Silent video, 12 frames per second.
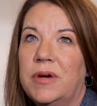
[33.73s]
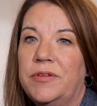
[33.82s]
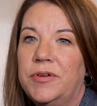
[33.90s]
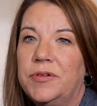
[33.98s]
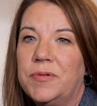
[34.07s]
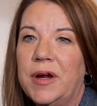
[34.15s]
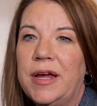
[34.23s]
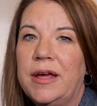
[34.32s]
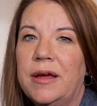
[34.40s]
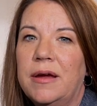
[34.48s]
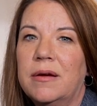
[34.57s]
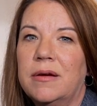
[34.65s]
My phone
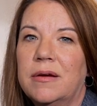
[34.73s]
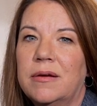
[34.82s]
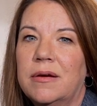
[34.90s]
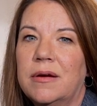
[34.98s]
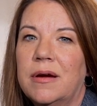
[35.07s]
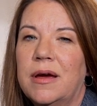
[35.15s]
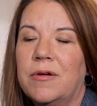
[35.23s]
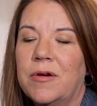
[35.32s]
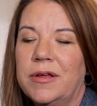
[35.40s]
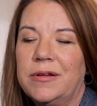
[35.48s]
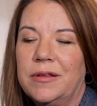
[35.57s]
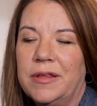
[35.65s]
rang
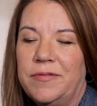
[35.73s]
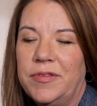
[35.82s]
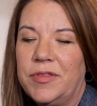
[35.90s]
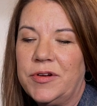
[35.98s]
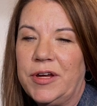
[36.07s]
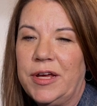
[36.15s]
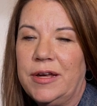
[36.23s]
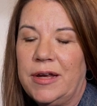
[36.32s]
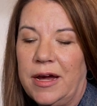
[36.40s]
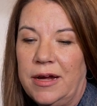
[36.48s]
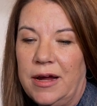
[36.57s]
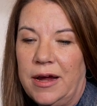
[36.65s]
around 11:30 at
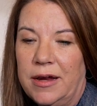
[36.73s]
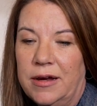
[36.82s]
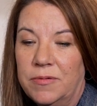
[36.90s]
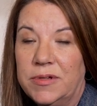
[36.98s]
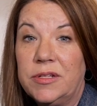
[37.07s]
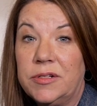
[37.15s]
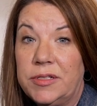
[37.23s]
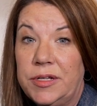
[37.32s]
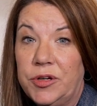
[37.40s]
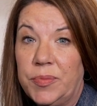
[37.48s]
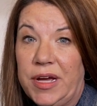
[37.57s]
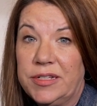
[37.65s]
night, and it was our
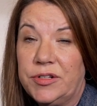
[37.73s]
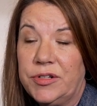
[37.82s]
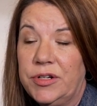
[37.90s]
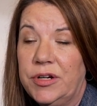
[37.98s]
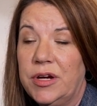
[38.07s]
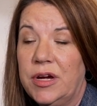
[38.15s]
senior pastor.